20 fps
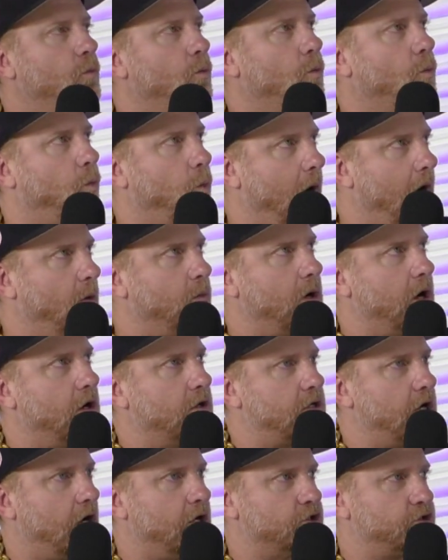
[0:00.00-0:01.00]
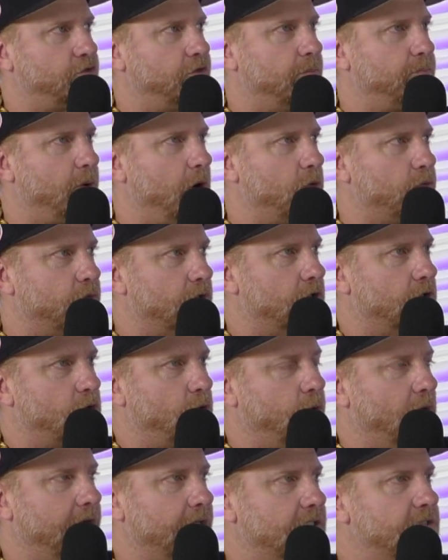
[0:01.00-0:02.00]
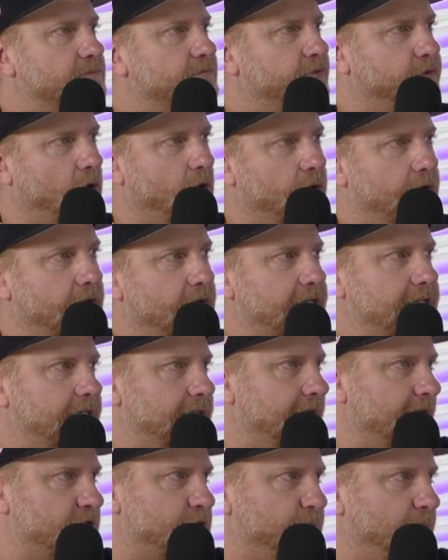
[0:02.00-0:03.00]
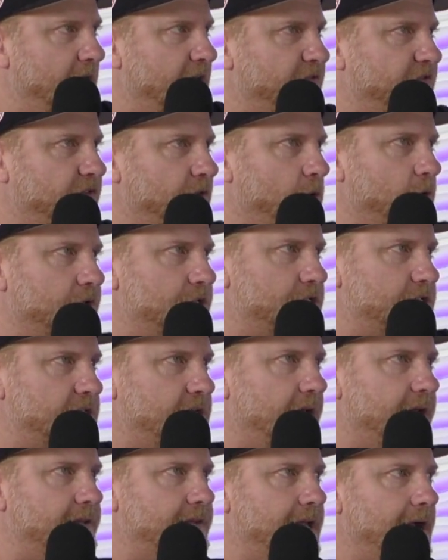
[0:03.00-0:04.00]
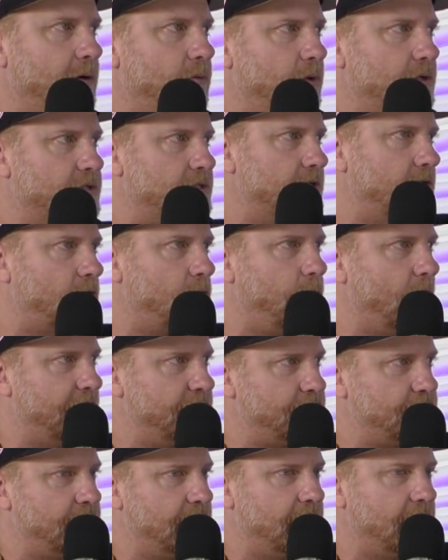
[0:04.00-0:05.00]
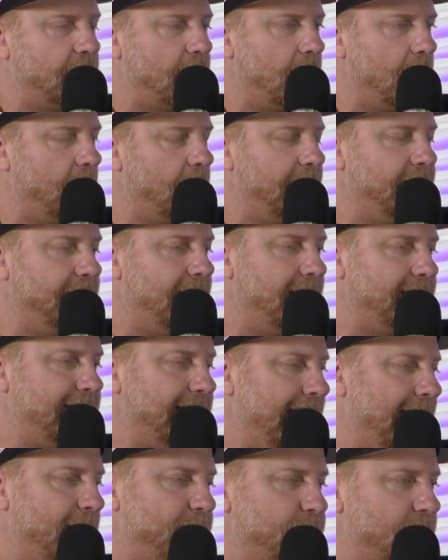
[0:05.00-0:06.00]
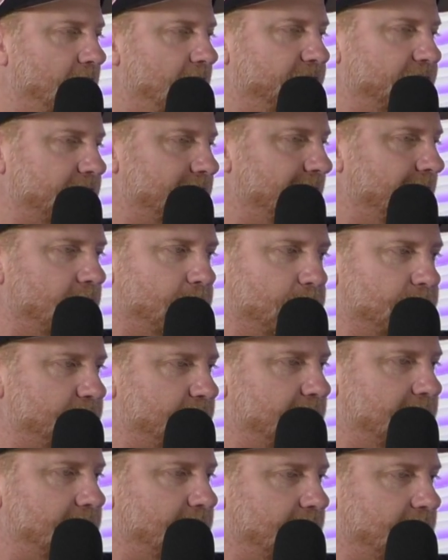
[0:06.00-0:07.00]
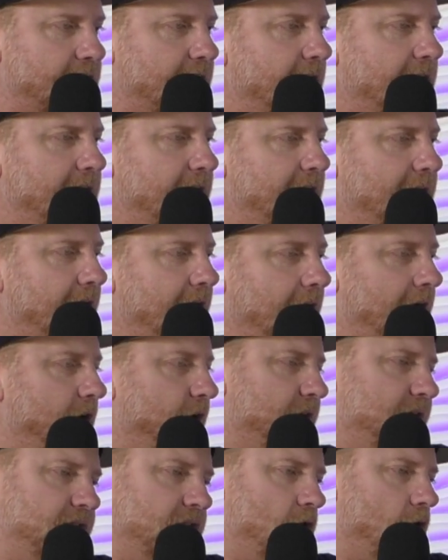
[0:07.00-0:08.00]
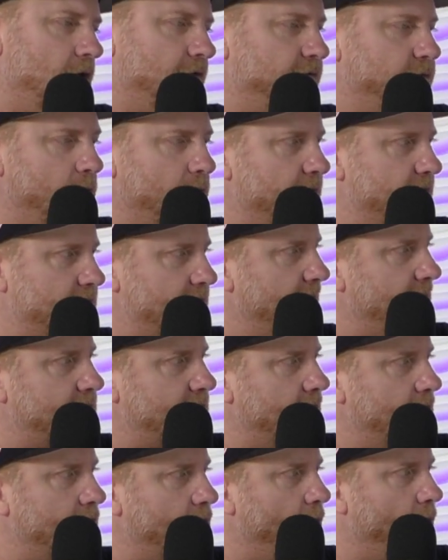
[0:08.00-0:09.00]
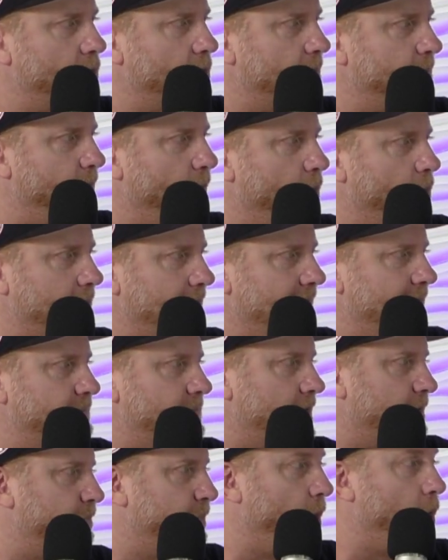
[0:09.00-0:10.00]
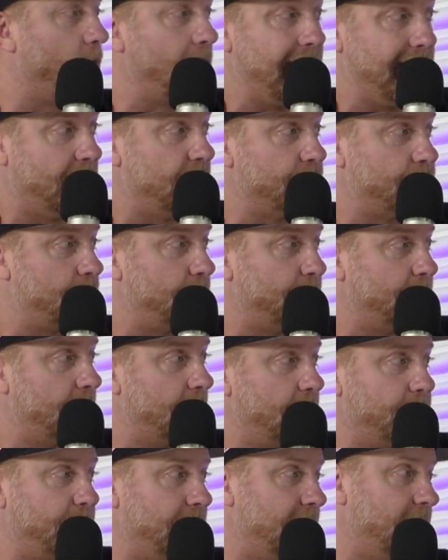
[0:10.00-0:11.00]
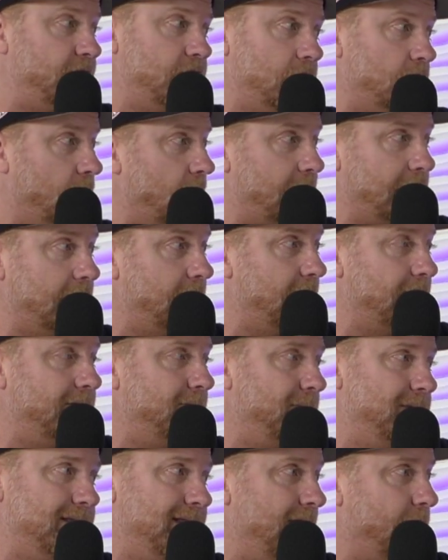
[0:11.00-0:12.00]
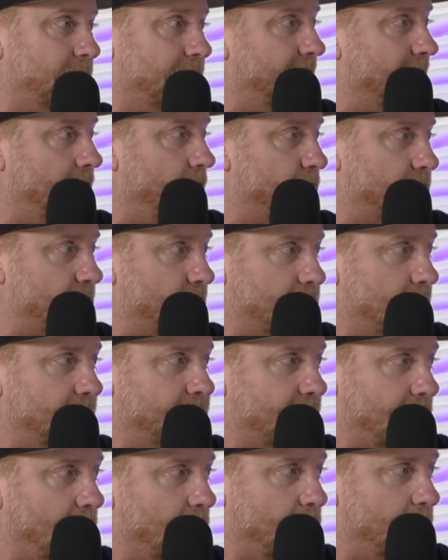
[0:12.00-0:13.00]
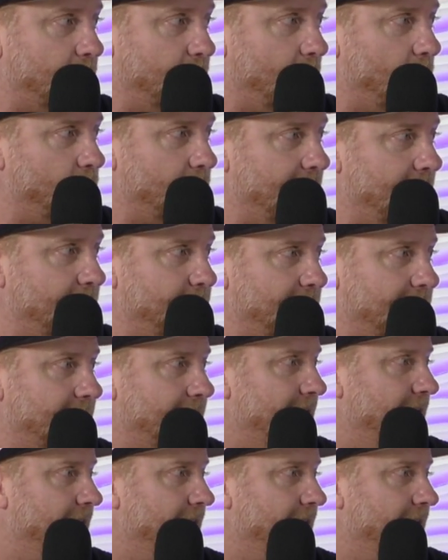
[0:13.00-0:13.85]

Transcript: while we're on college football real quick, Florida gets by Florida State. That wasn't a question at all, and that caps off a terrible season. I don't even know if Florida State's going to go to a bowl game. They're bowl eligible, but if you look at I mean, they really don't deserve to go to a bowl game, and